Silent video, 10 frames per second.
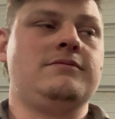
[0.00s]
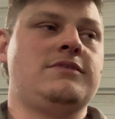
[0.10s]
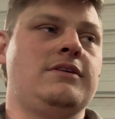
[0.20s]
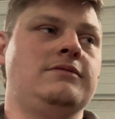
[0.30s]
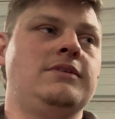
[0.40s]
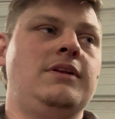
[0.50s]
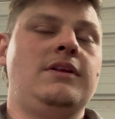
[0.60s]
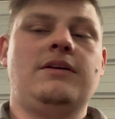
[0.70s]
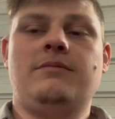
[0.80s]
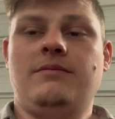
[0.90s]
So
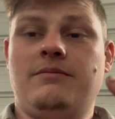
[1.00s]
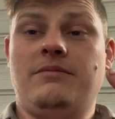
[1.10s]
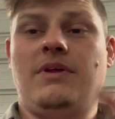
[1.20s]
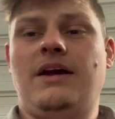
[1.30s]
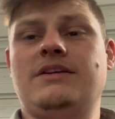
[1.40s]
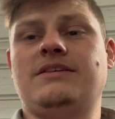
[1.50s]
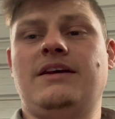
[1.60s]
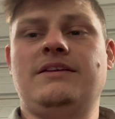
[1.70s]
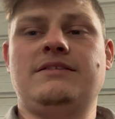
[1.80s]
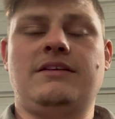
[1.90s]
I just
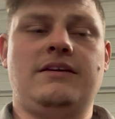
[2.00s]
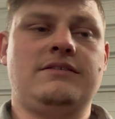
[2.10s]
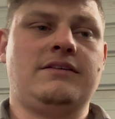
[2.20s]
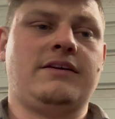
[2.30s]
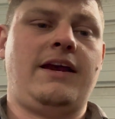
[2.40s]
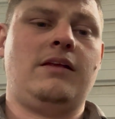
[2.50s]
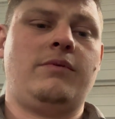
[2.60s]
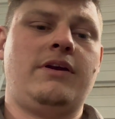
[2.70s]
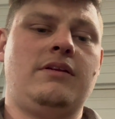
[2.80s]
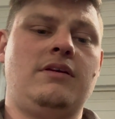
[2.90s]
had these things
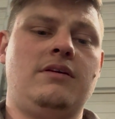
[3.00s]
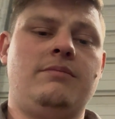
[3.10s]
calibrated,